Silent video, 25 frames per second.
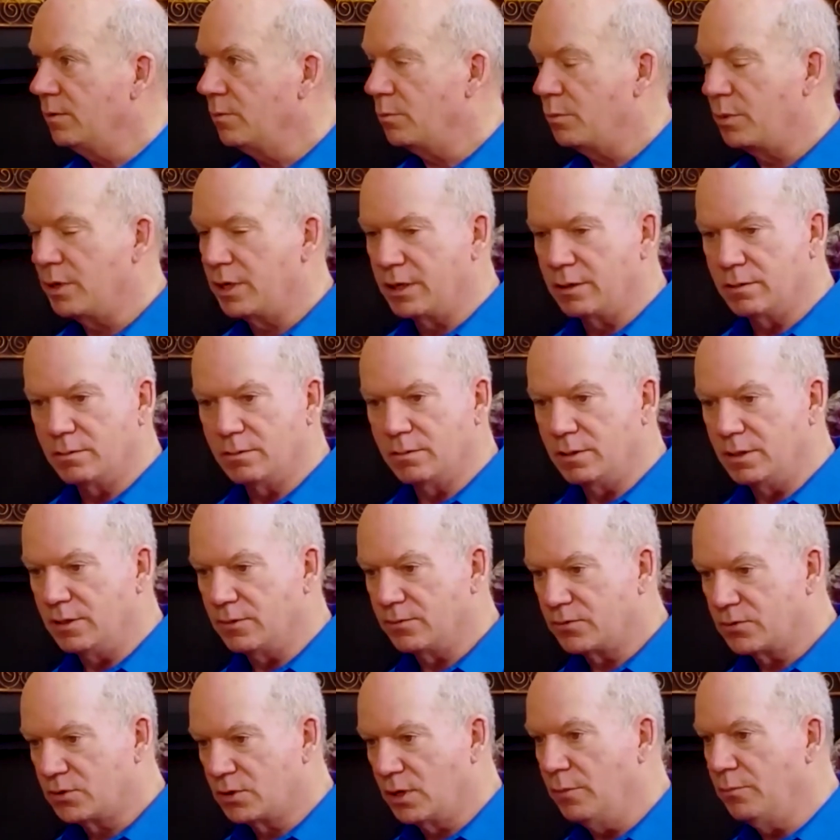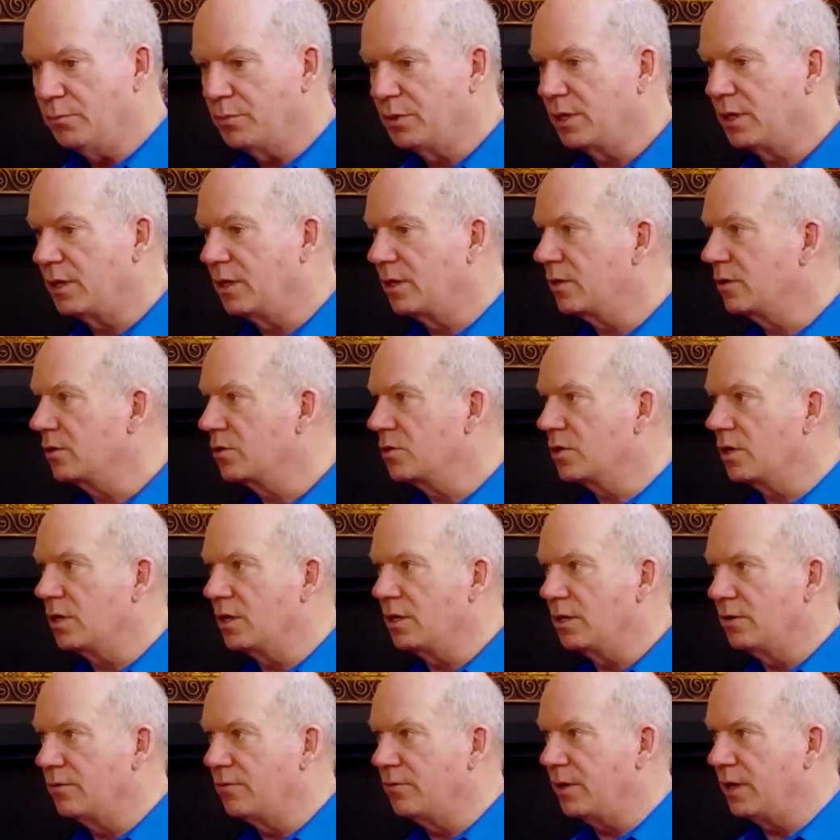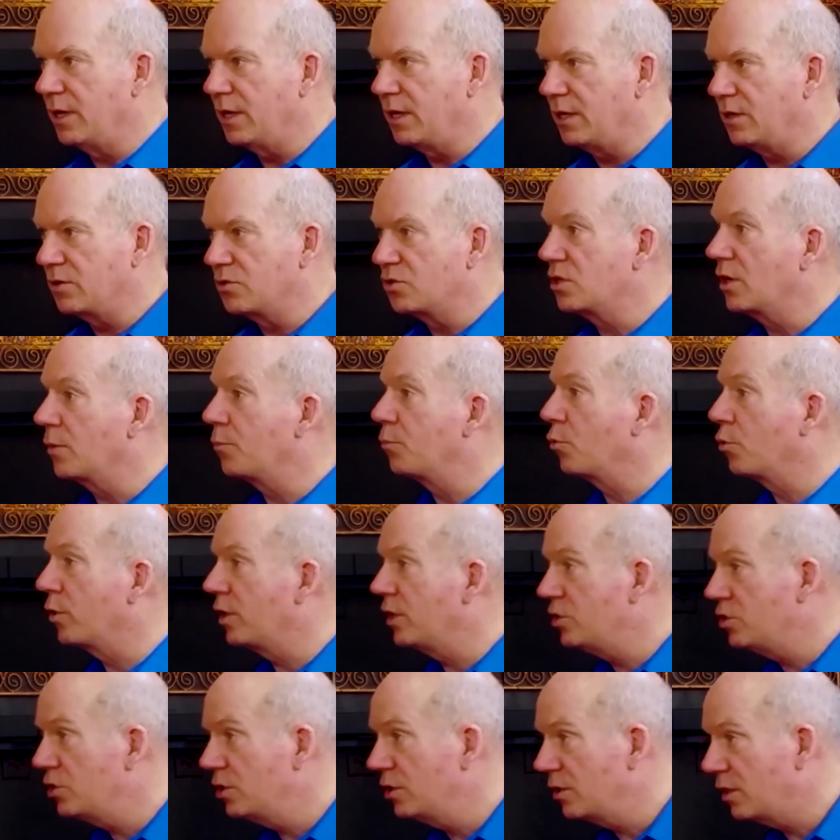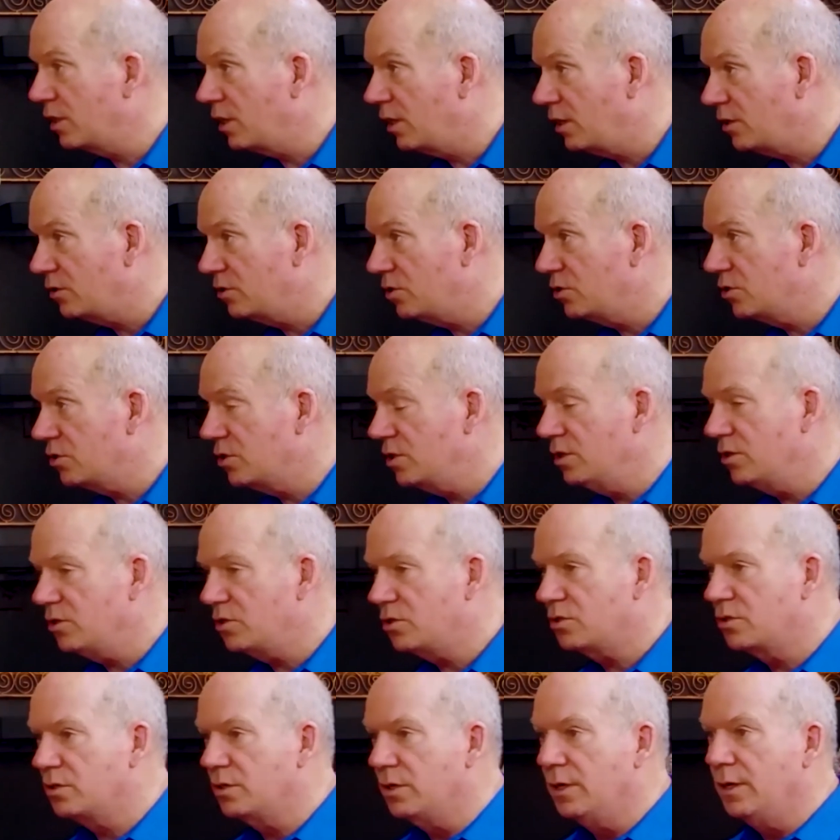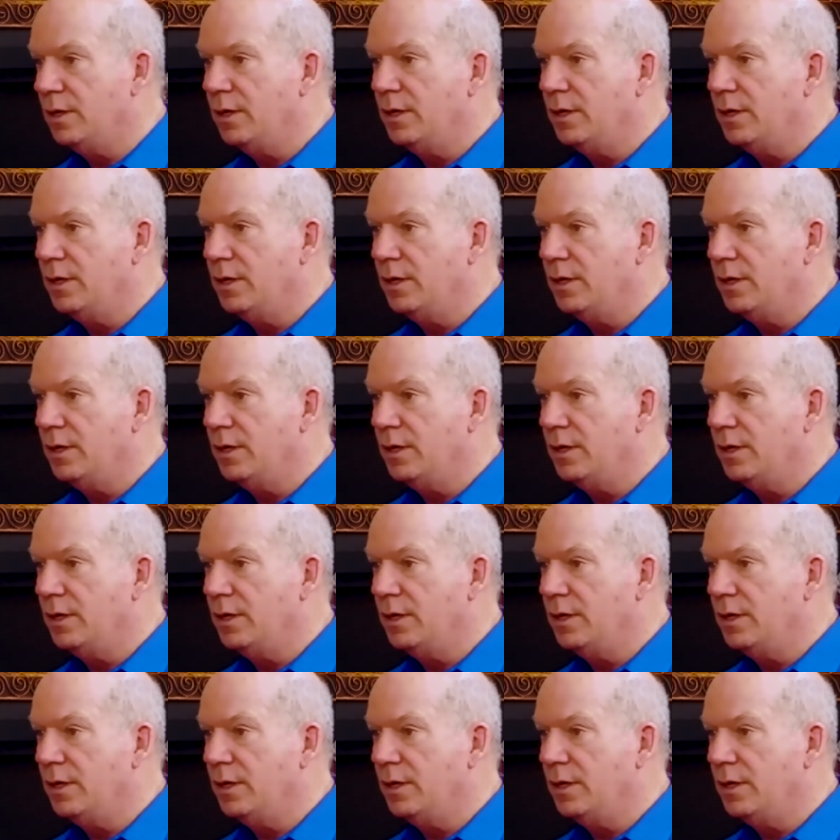But if something's of a separation consciousness,